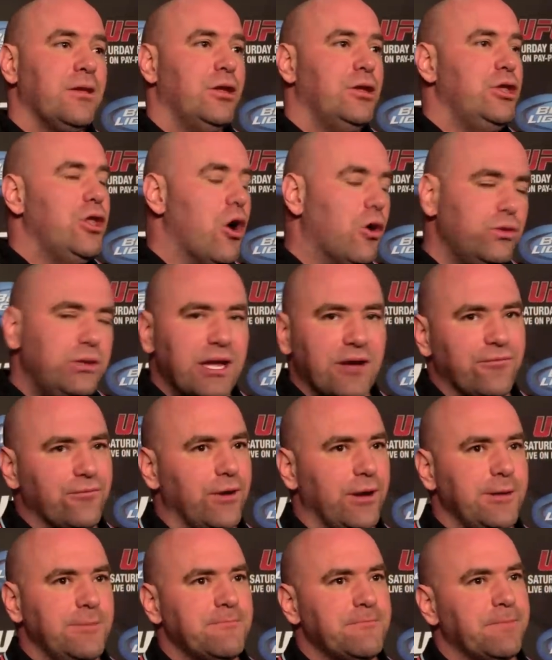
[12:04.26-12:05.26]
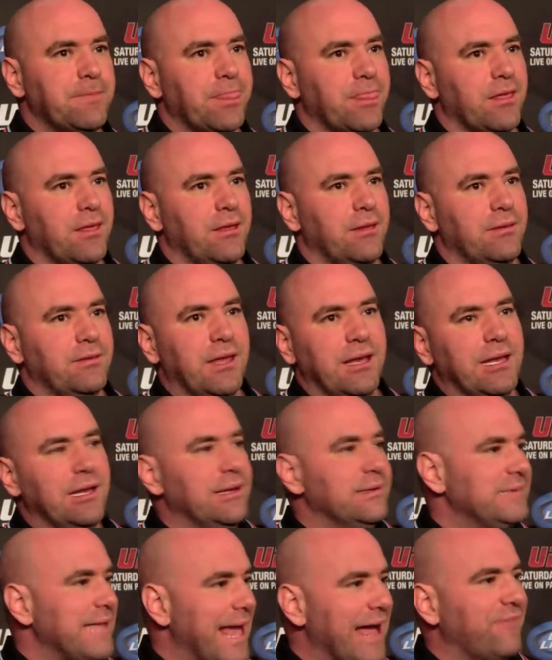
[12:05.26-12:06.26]
No different than it
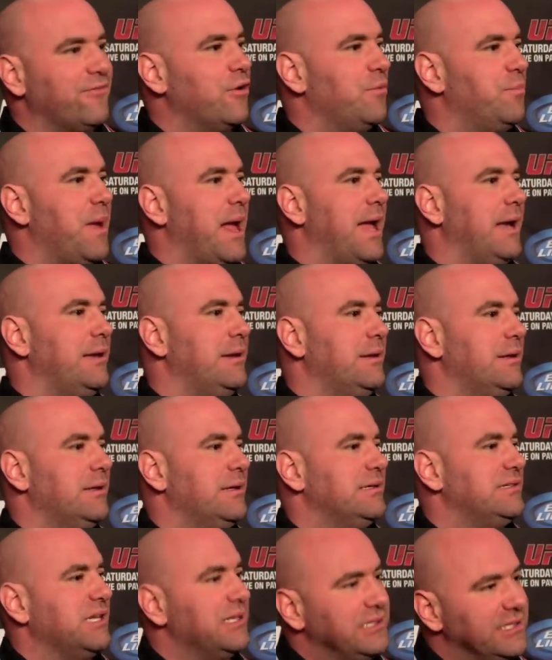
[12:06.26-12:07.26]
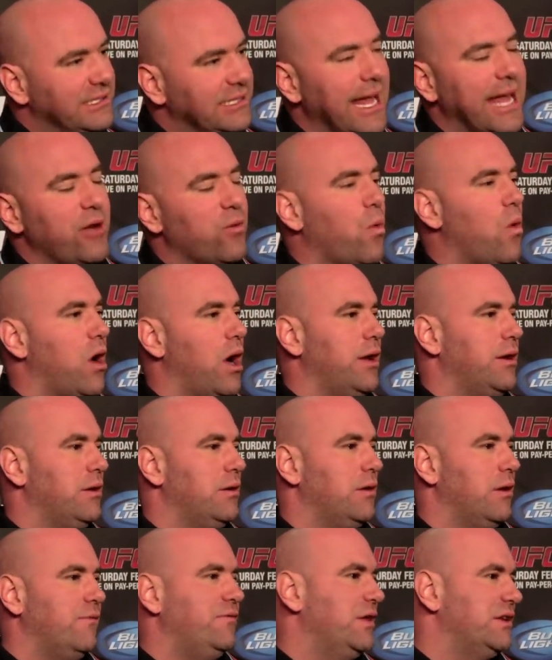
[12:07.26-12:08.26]
has ever been since day one
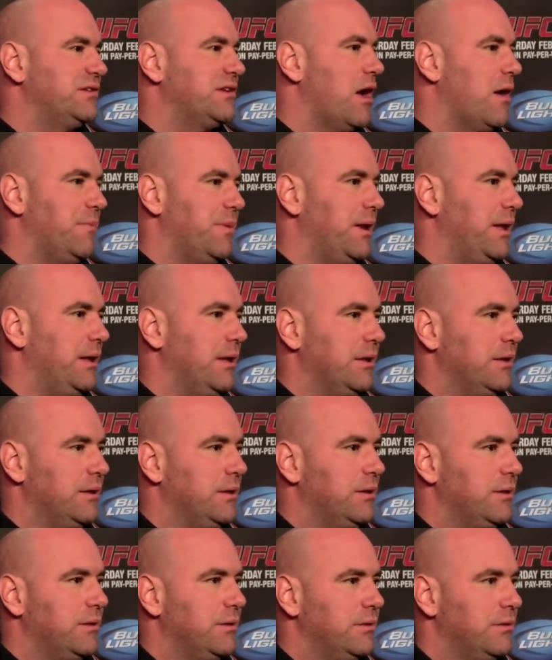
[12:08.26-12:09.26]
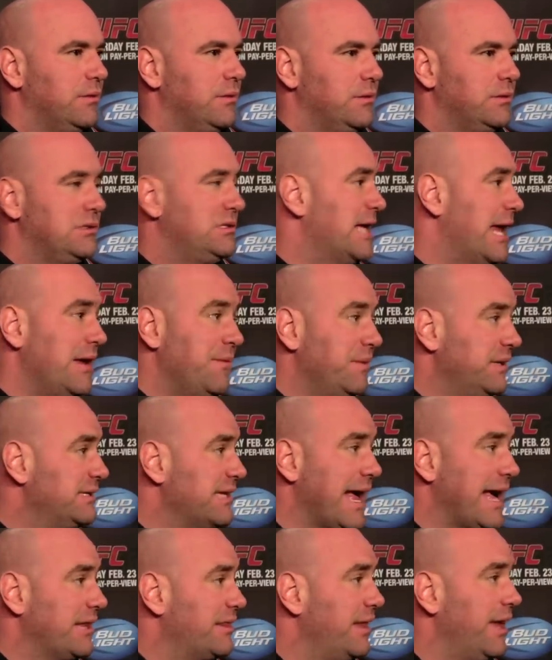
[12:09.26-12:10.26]
of this company. Same
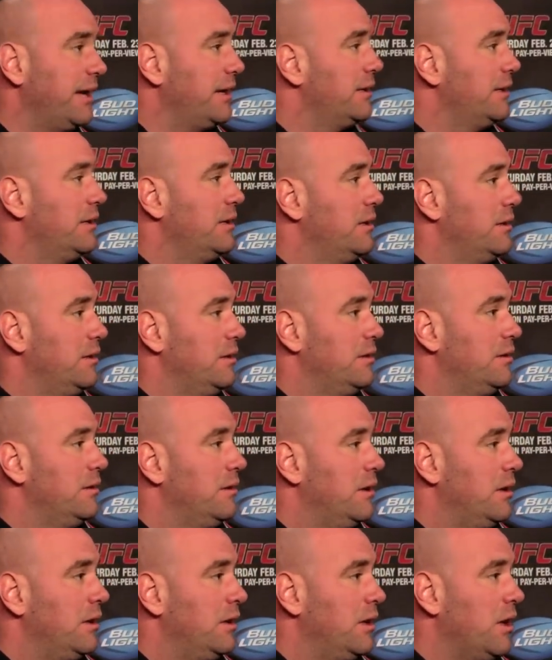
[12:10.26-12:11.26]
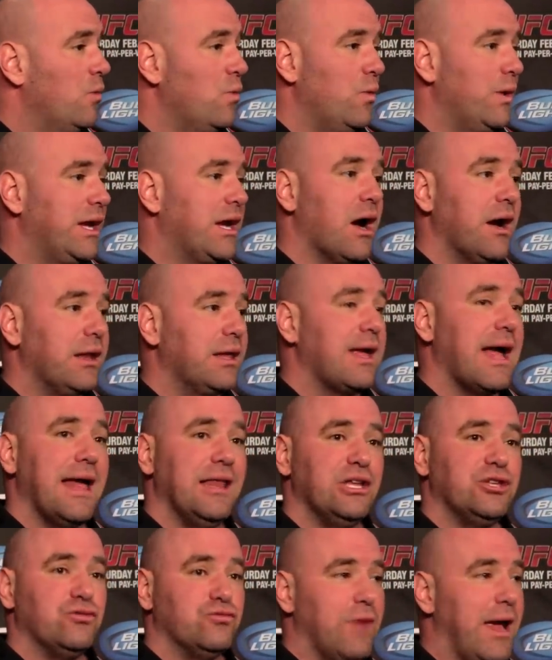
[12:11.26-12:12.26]
exact thing. And when we cut a guy
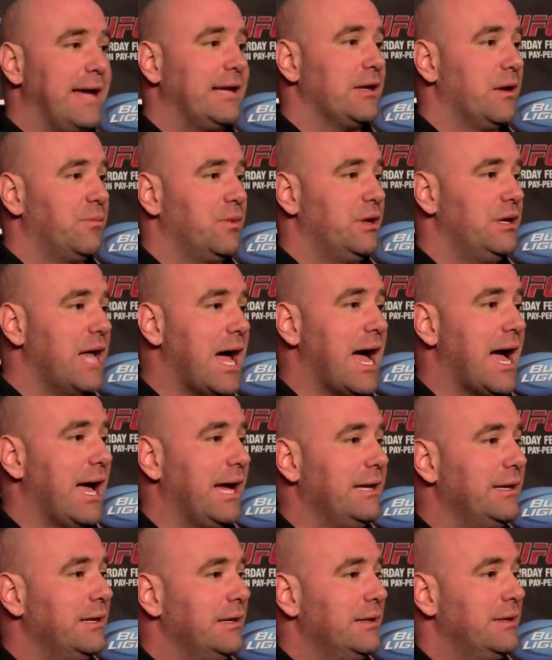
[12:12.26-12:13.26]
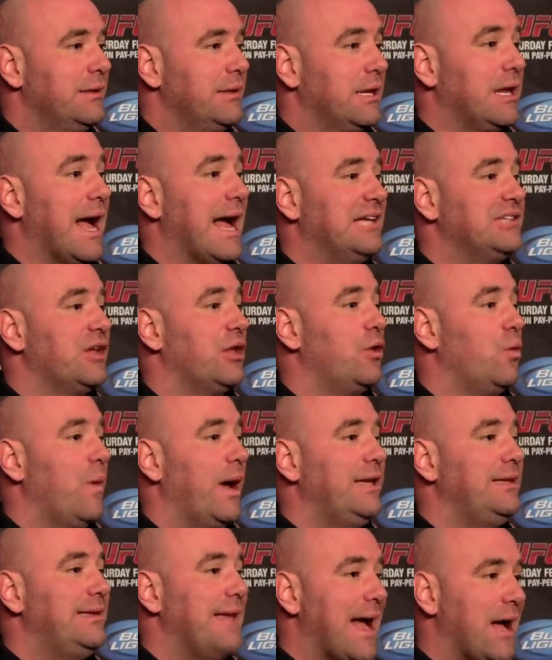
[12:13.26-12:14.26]
that's ranked number 9, the guy's on the
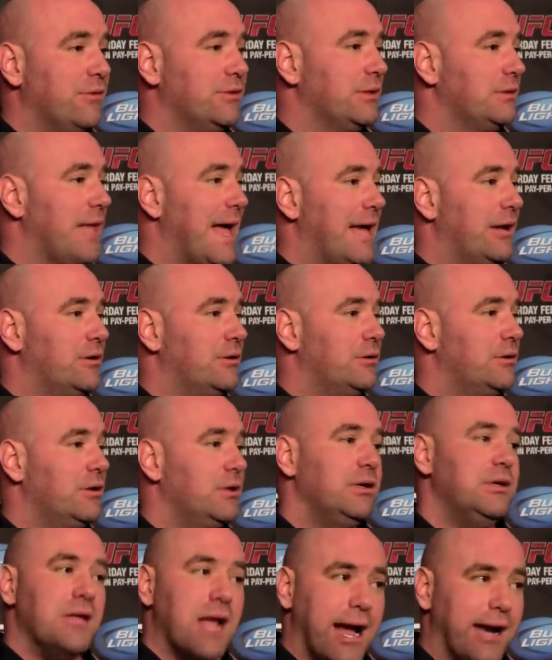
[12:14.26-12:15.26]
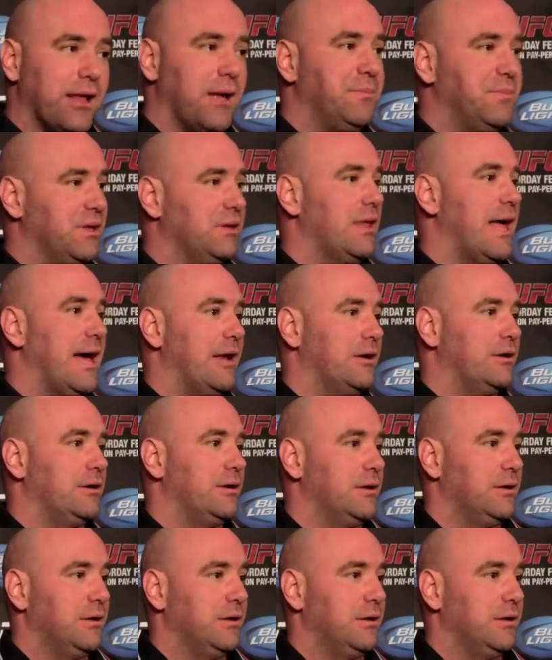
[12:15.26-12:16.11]
way down the ladder, not up the ladder.